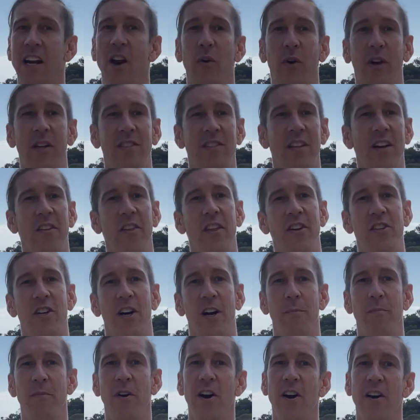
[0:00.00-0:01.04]
don't consider the
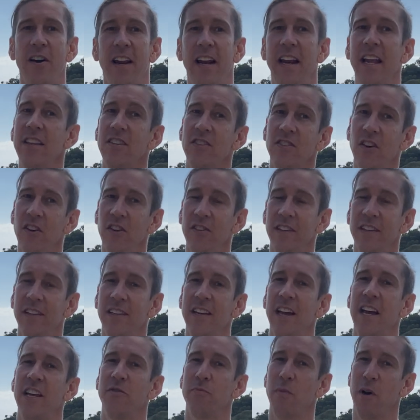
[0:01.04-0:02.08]
term nerd an insult
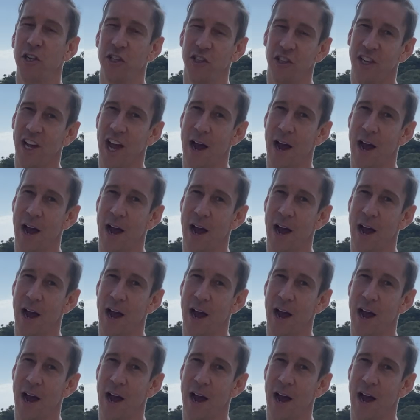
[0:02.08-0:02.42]
as much as a